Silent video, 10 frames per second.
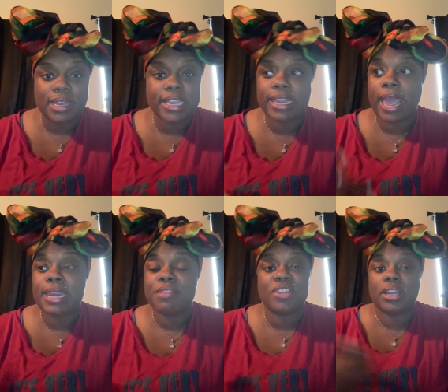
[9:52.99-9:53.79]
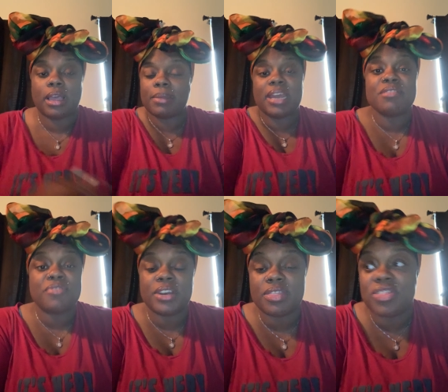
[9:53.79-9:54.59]
And I ain't even finna, I'm not even
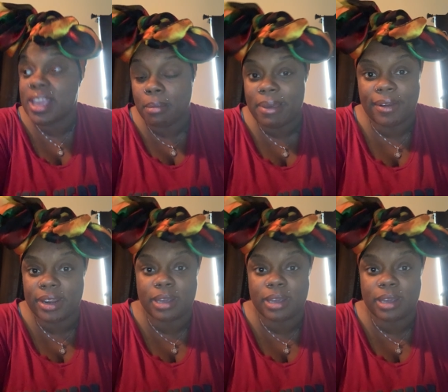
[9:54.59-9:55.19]
finna think about it.